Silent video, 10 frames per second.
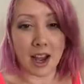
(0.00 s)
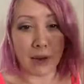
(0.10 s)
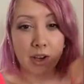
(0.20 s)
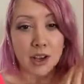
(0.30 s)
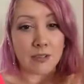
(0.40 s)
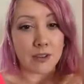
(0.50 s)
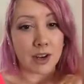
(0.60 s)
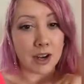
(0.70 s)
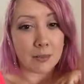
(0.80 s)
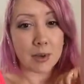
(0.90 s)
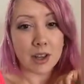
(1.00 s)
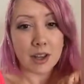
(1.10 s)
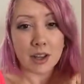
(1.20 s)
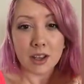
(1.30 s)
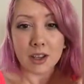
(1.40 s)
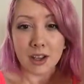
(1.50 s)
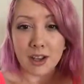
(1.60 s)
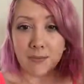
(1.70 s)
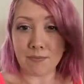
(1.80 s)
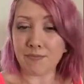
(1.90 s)
how I cover up
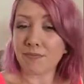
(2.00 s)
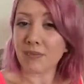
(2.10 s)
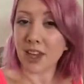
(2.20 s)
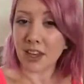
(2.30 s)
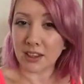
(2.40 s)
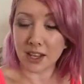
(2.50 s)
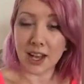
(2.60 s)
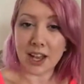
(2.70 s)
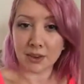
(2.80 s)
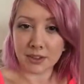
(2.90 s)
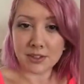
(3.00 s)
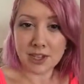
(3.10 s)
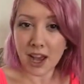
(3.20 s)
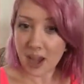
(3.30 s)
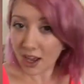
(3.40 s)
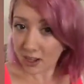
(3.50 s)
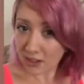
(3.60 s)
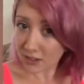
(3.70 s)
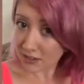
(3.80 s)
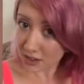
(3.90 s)
anything else.
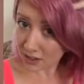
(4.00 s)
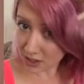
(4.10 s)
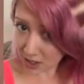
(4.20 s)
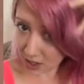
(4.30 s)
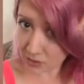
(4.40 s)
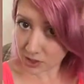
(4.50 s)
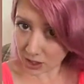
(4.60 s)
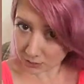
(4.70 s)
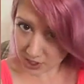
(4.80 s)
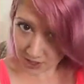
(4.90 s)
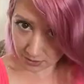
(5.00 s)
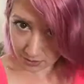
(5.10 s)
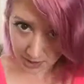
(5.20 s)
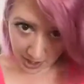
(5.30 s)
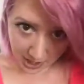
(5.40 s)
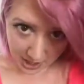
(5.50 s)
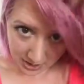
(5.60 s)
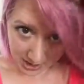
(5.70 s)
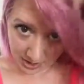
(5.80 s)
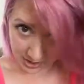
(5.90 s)
And yeah, I want an update on the hair
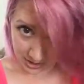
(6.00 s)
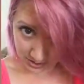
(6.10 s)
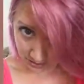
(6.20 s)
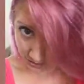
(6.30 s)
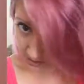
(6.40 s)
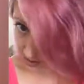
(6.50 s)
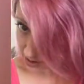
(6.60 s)
tinsel.